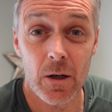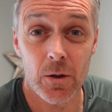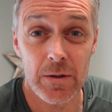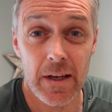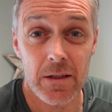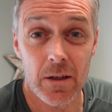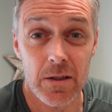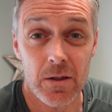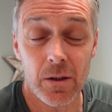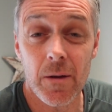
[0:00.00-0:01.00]
all those
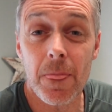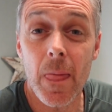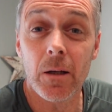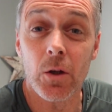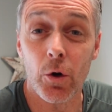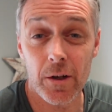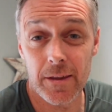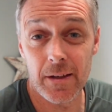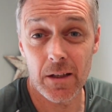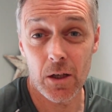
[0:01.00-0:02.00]
exercises done. The other
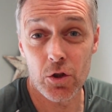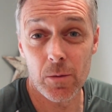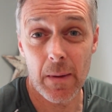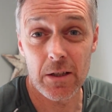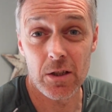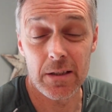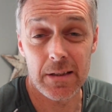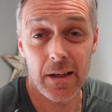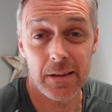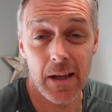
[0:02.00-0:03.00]
thing that I should mention is
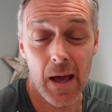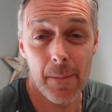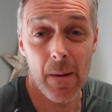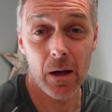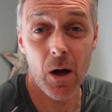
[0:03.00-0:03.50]
that um,